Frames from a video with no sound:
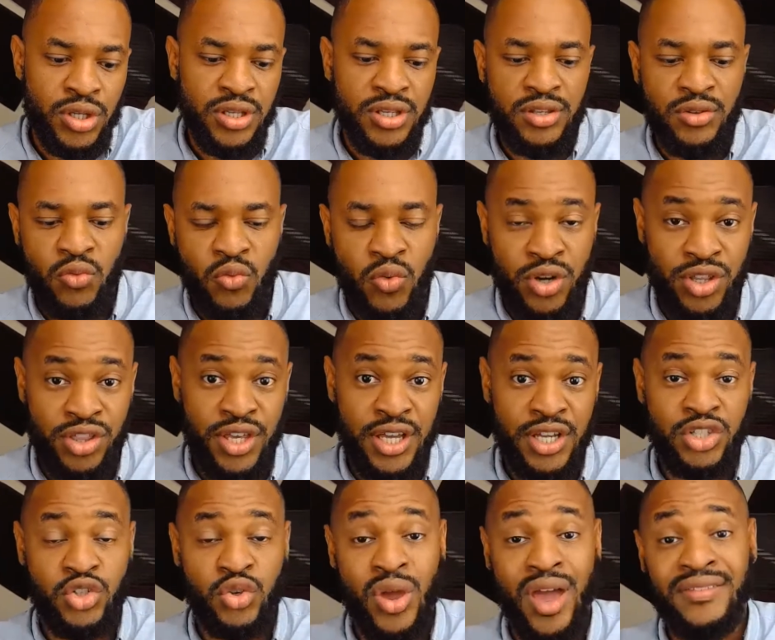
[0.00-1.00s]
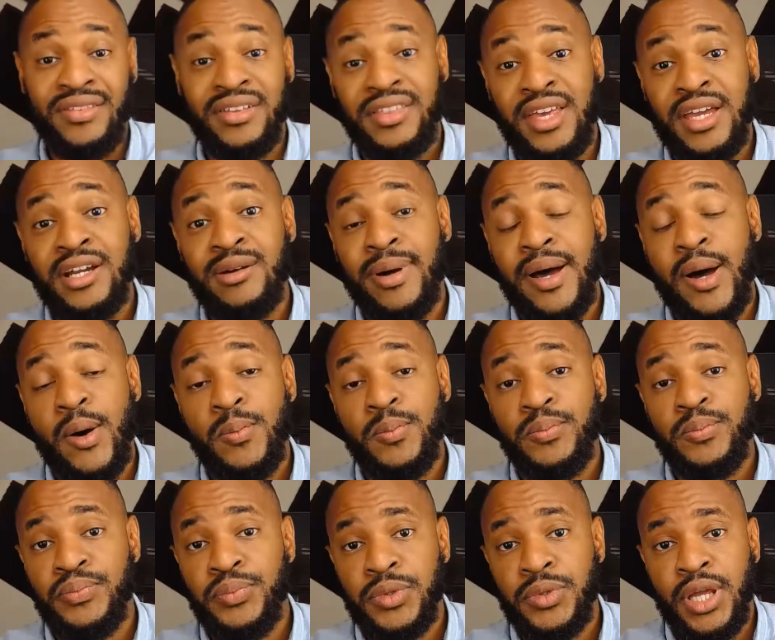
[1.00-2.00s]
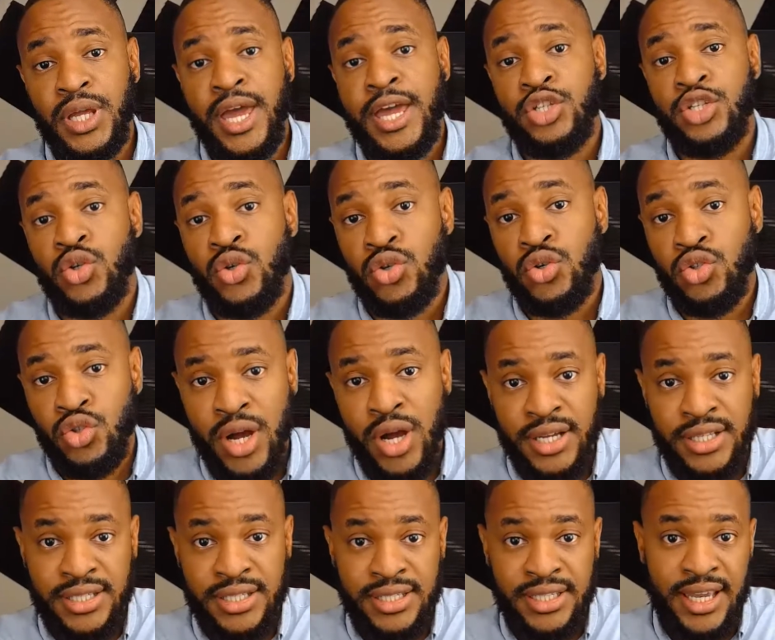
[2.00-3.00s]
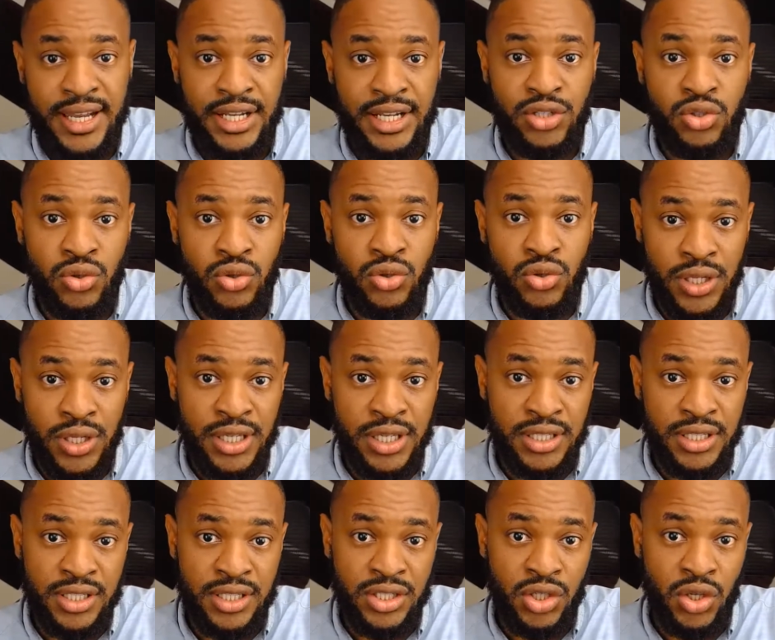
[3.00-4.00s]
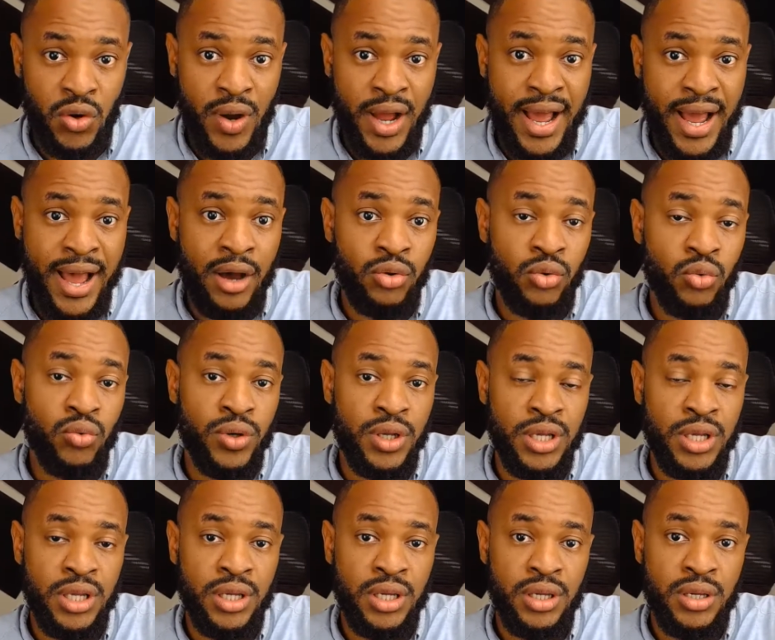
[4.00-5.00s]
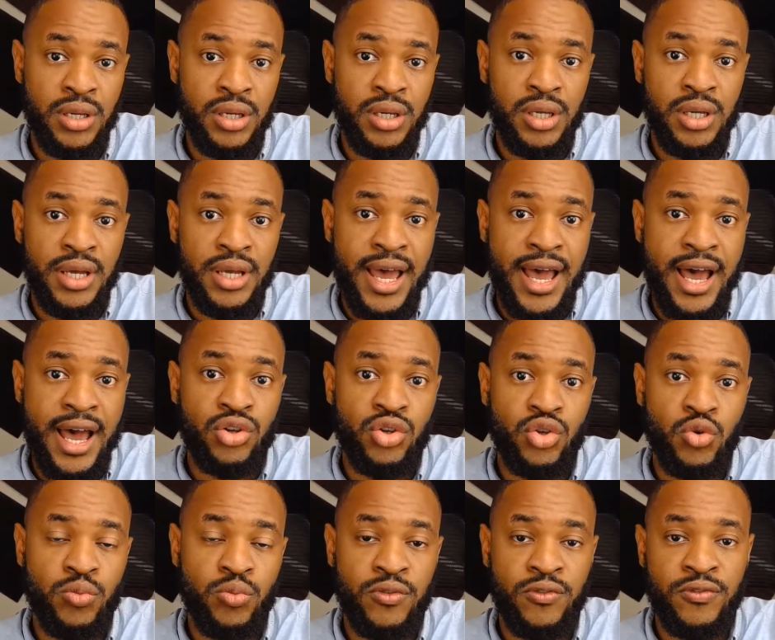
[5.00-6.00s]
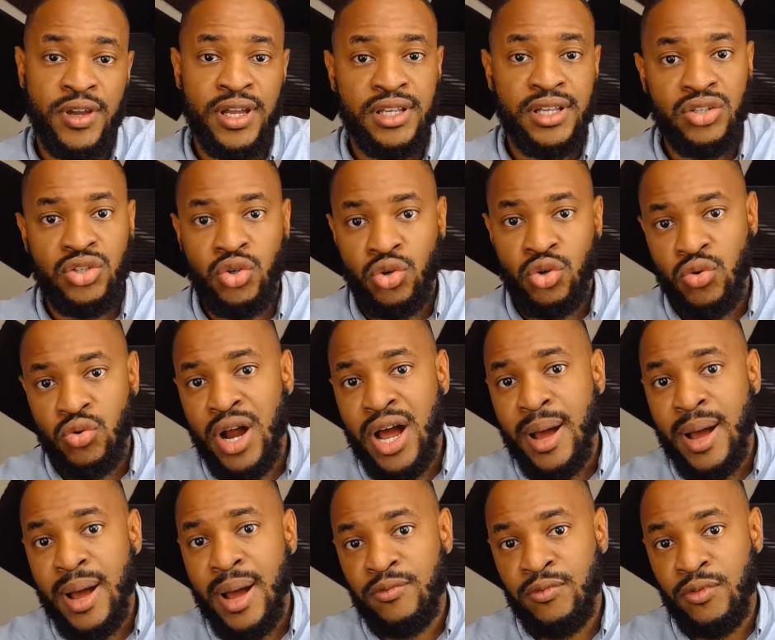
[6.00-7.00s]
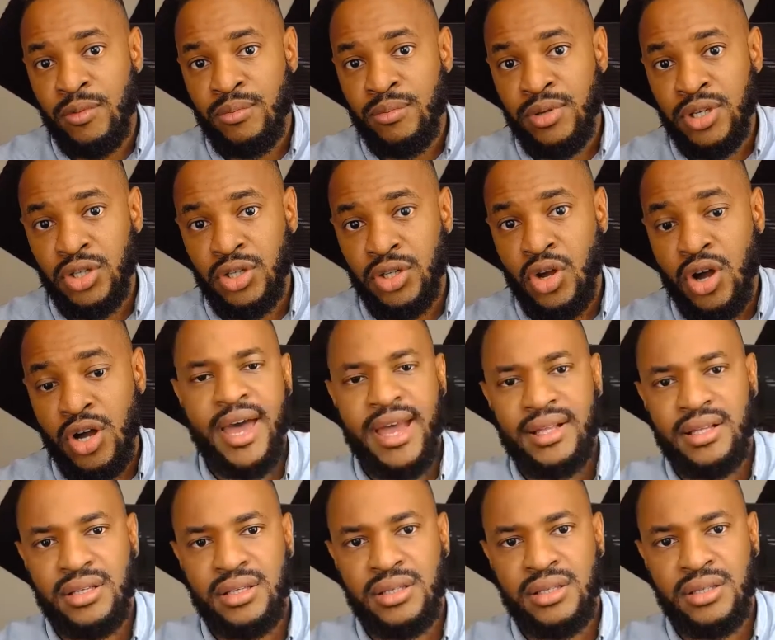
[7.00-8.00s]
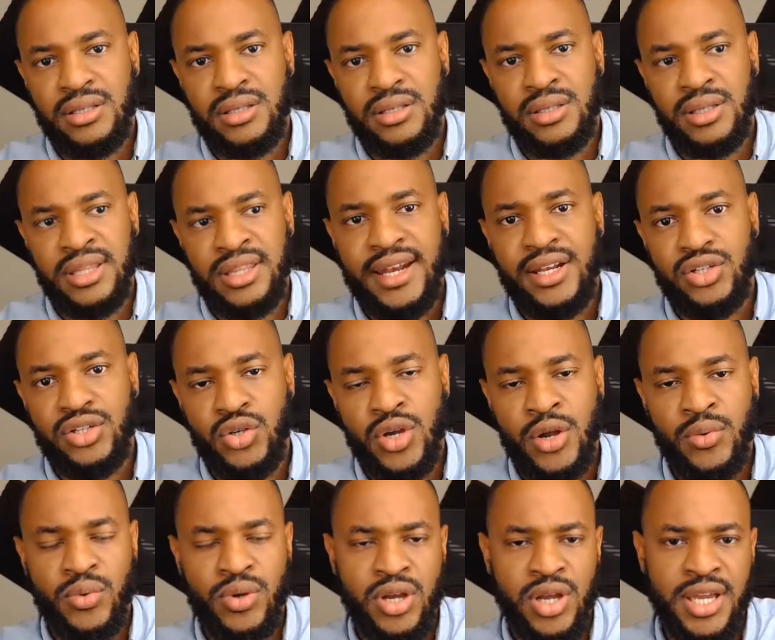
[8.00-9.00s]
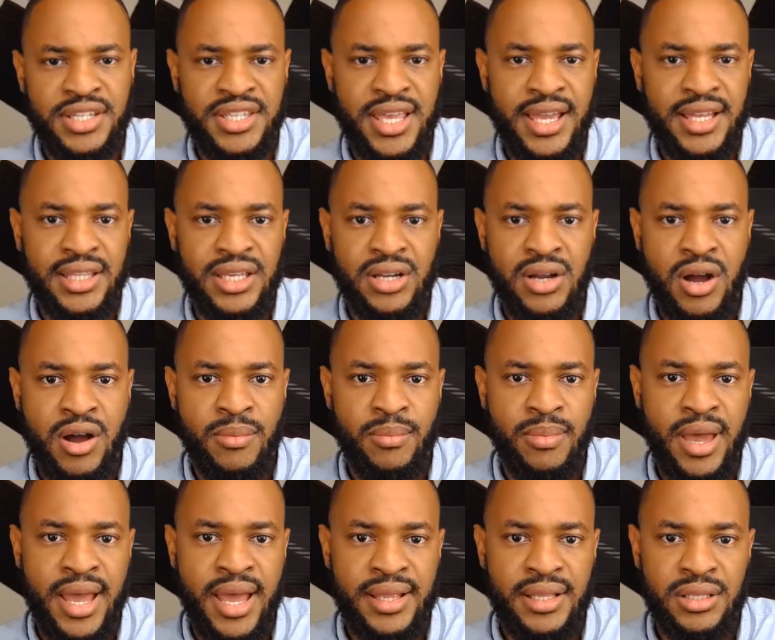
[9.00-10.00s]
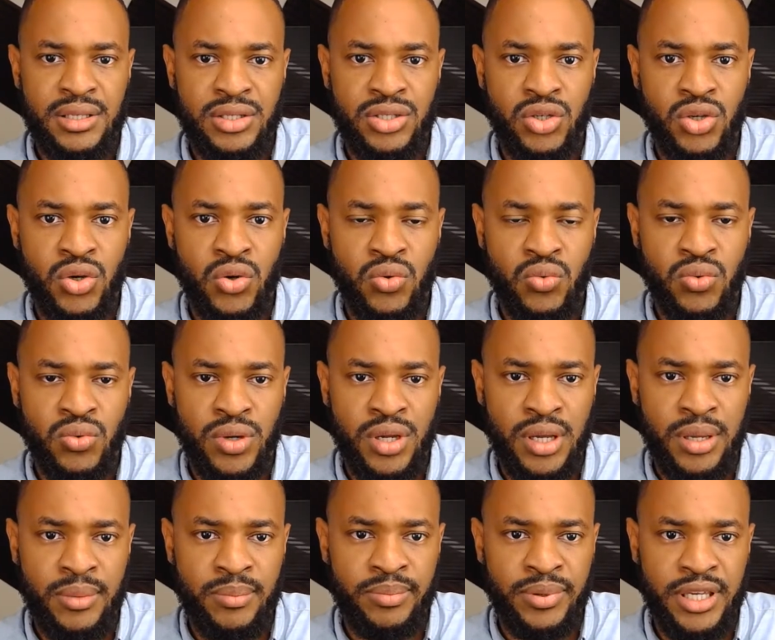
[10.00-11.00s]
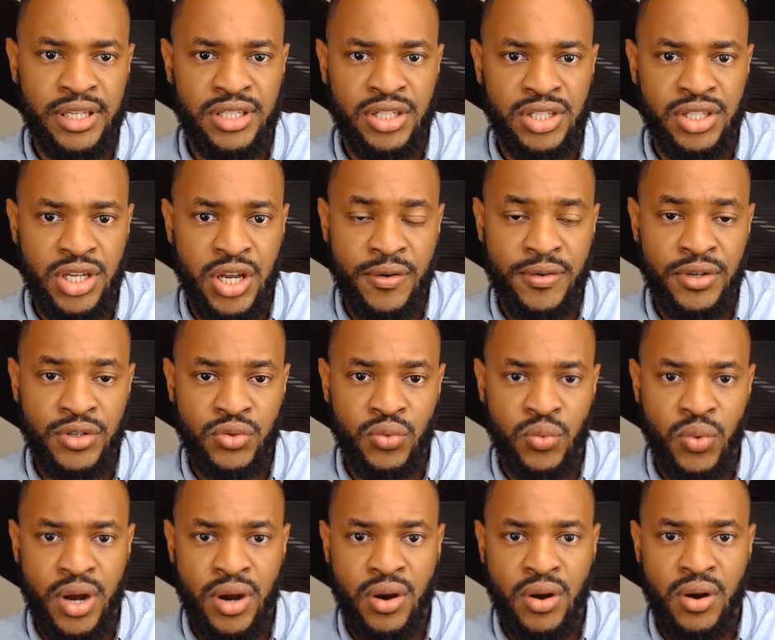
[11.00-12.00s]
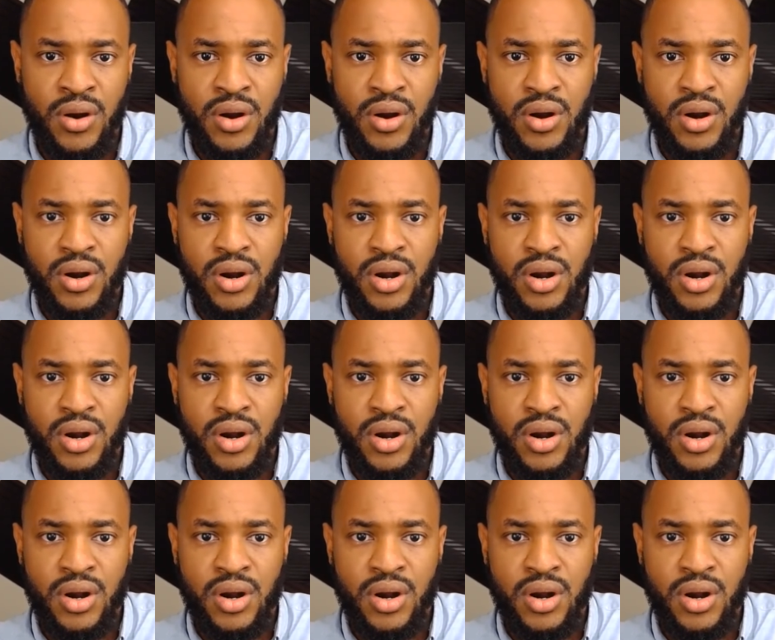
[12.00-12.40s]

one of the things you have to think about as you're trying to get into it is, how do you prevent your crop from being lost? Combat that issue? How do we exactly combat, areas where